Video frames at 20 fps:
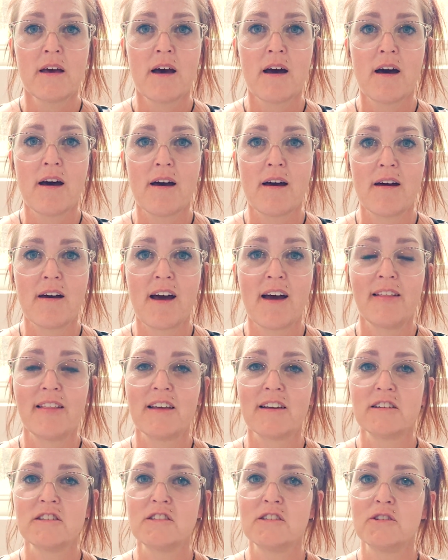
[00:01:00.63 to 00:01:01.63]
Uh, I
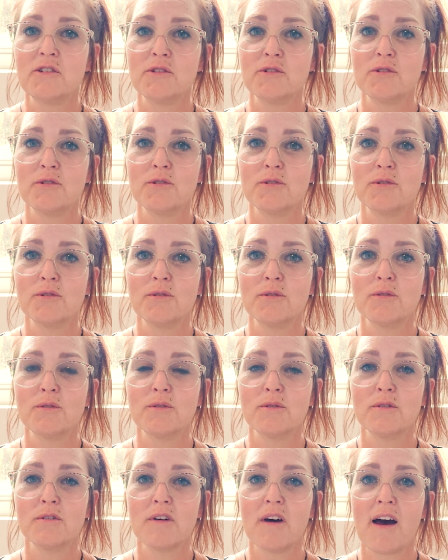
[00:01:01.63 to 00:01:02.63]
like to
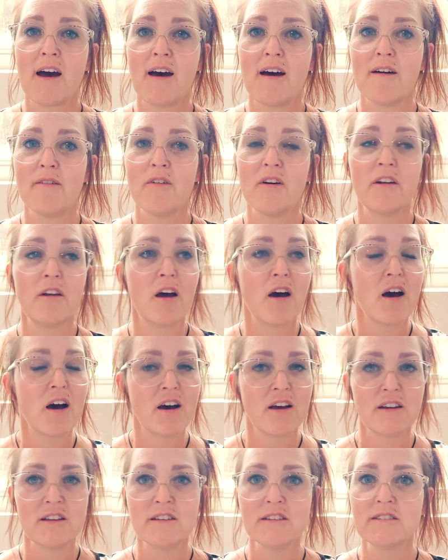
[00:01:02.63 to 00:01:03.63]
have an
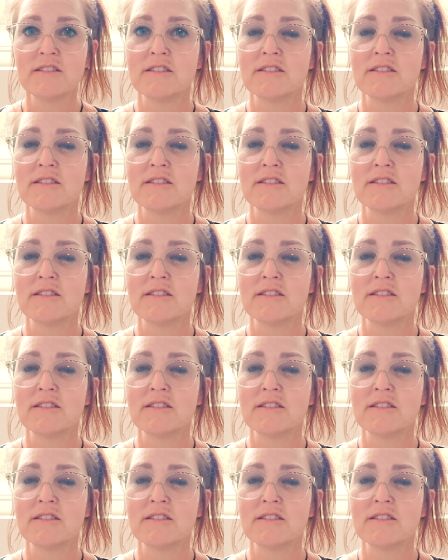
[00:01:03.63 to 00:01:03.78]
honest,